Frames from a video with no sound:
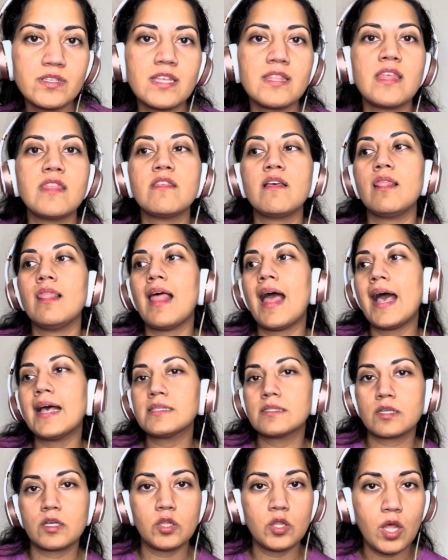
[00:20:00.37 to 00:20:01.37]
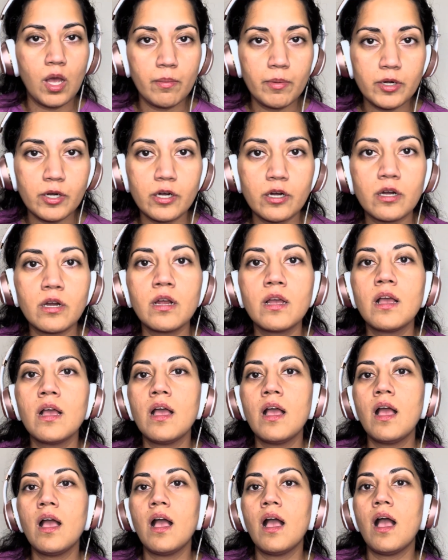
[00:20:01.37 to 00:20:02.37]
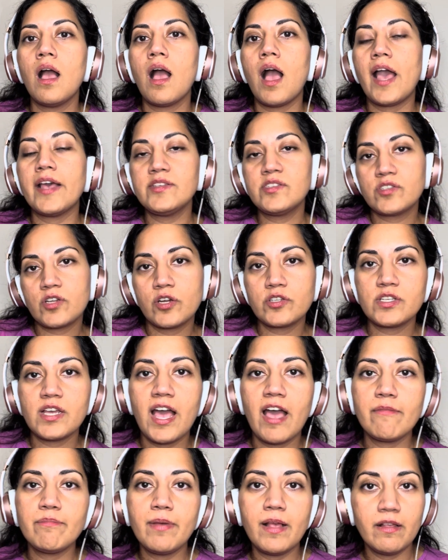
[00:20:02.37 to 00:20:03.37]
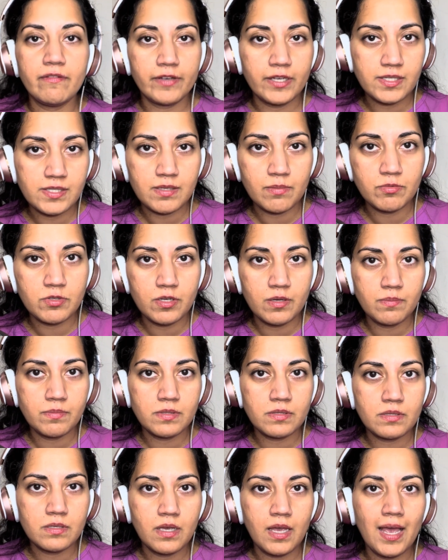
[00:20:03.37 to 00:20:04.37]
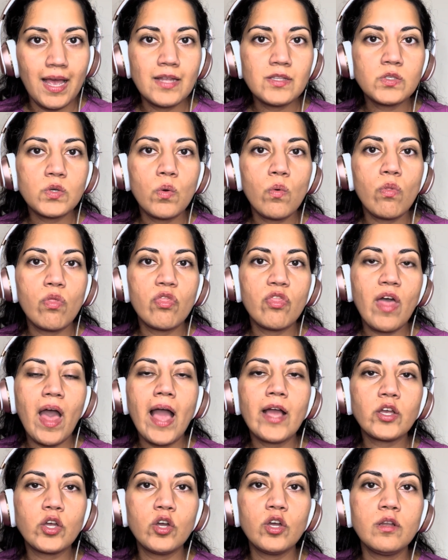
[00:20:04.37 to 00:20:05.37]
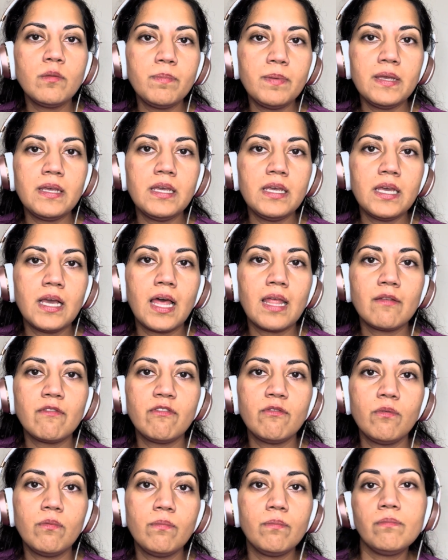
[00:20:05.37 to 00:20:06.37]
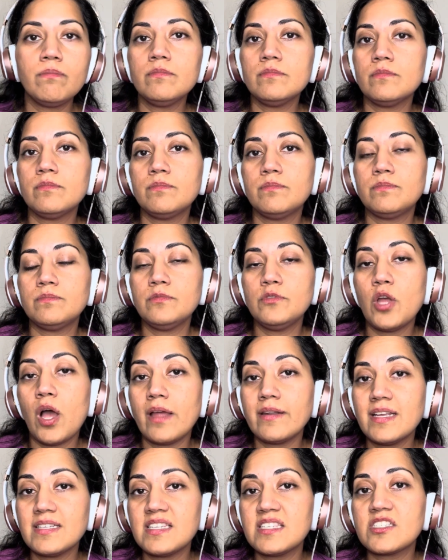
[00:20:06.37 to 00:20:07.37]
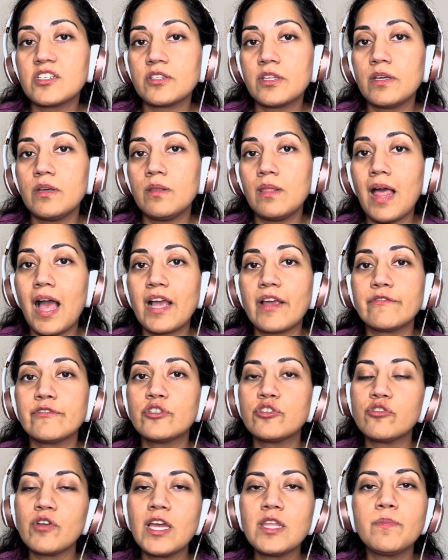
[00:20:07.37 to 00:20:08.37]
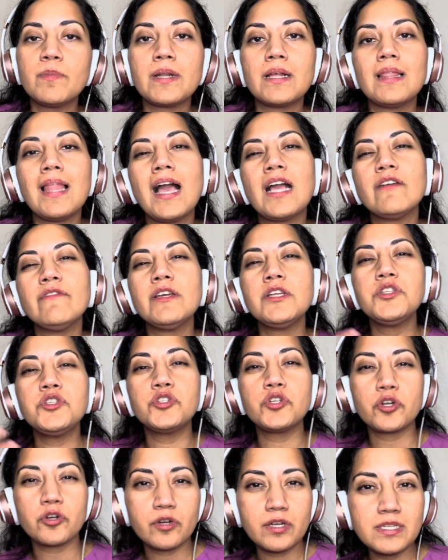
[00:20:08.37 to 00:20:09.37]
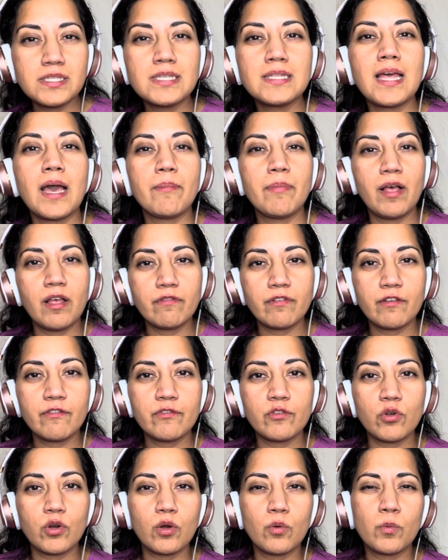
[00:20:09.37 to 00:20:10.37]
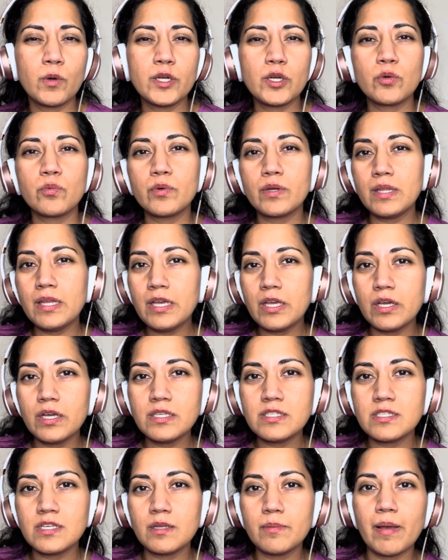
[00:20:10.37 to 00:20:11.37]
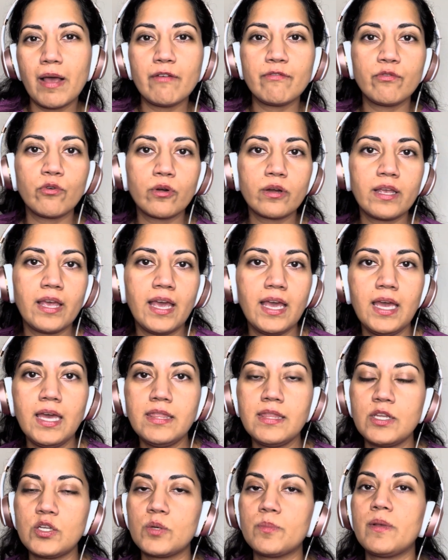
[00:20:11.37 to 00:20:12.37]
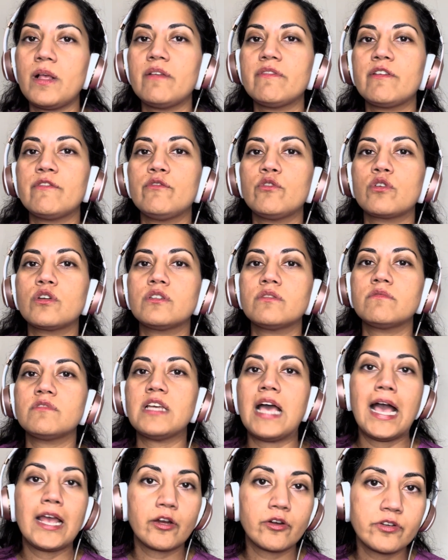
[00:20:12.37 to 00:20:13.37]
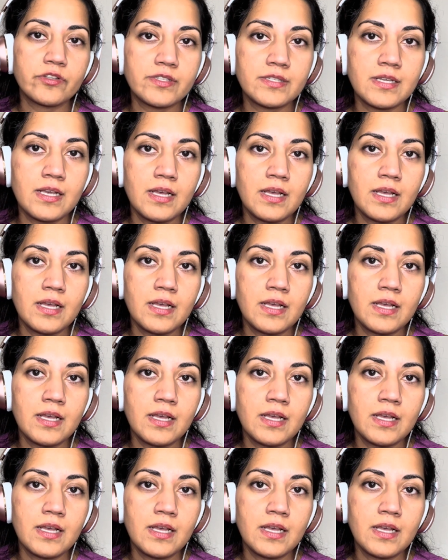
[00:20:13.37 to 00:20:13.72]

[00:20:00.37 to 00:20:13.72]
and then the last kilometer I start to have pelvic symptoms. And so that could be not necessarily lack of strength, but a lack of endurance in that pelvic floor, where you're really good till about 4K and then your pelvic floor tires.